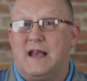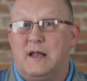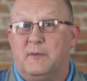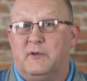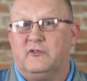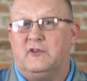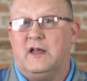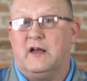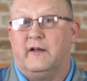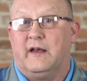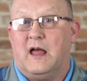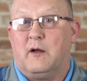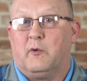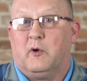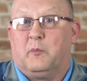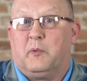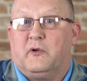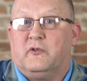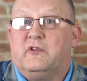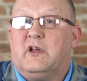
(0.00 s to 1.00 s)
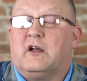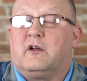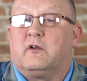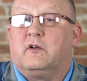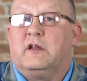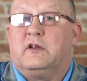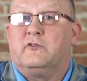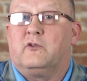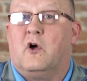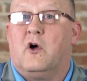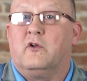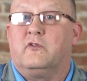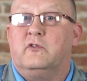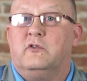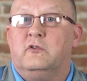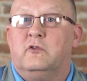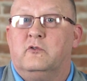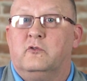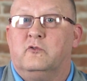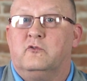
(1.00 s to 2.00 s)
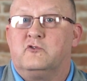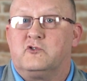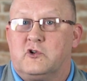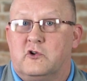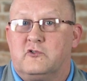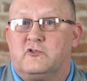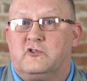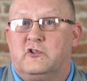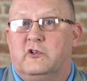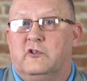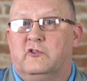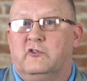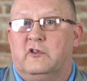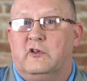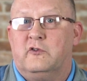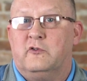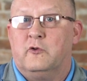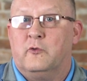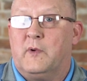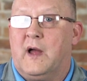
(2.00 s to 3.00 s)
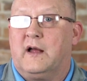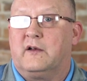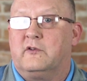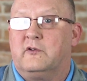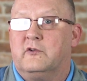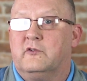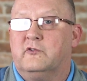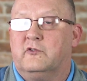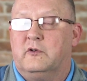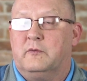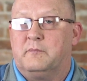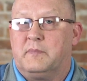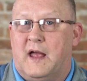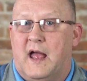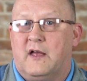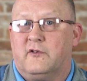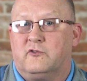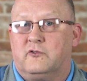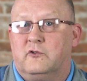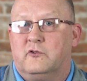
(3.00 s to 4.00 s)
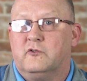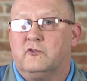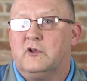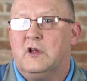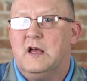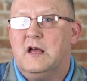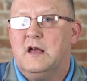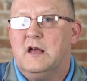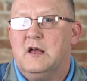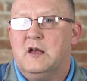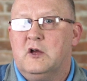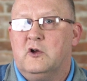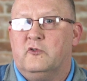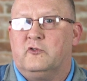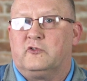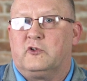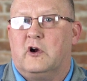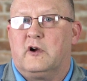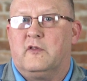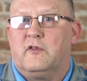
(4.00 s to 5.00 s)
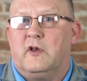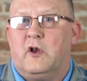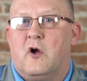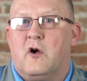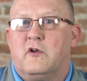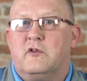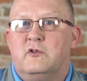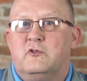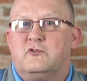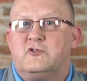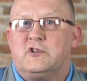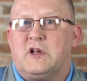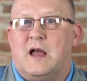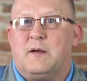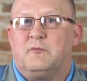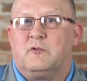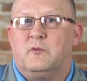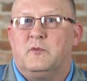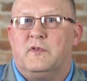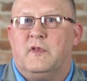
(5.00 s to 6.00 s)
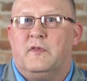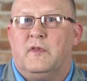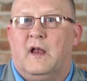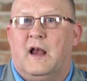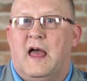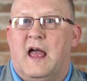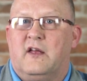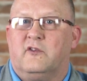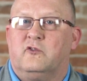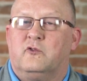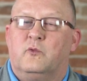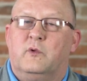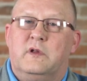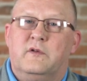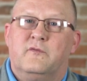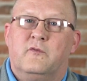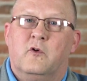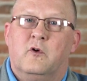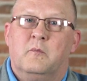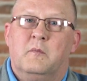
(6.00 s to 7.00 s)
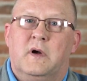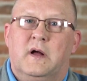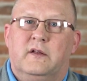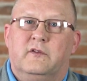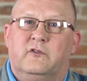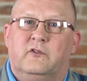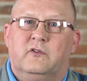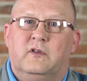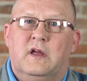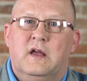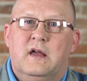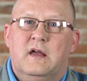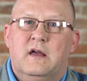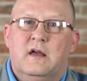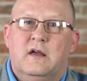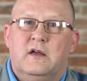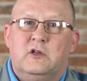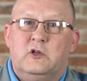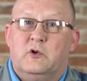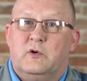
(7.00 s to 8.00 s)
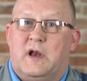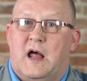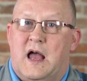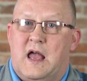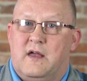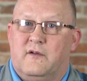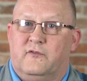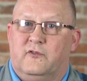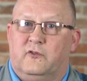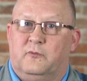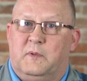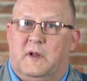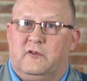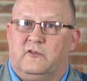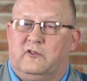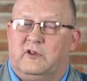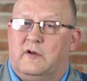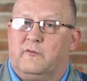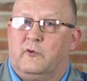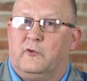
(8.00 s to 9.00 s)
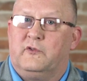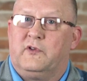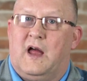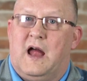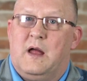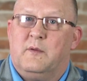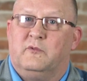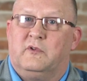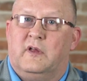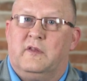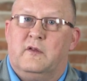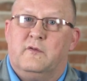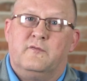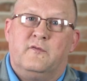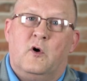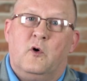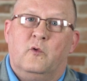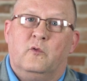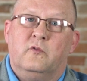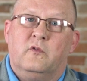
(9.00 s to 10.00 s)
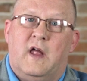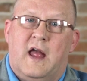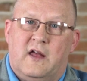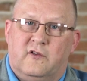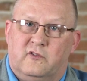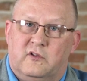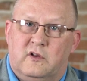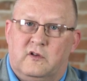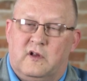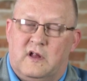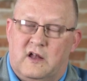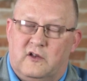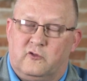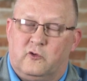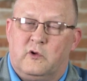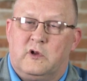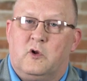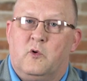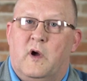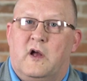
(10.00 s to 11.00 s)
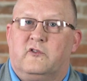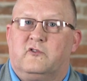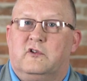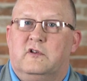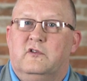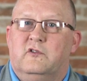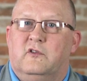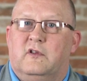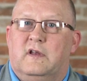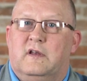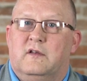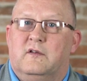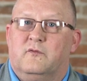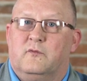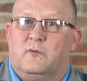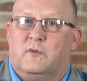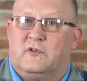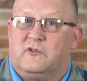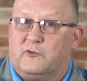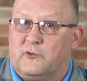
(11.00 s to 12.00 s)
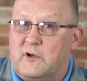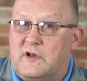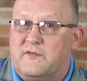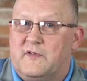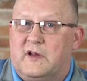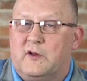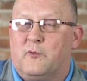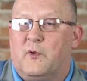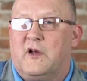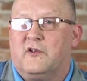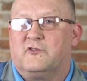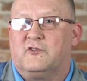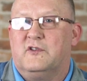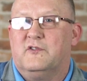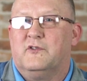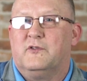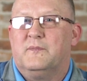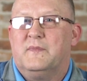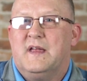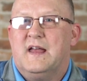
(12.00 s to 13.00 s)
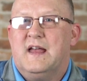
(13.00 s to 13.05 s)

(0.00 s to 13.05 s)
name is Dale, and I want to particularly talk to you churches and directors and pastors who've started an RU chapter within the last 24 months. You and I have spent several times on the phone answering questions and retrieving questions,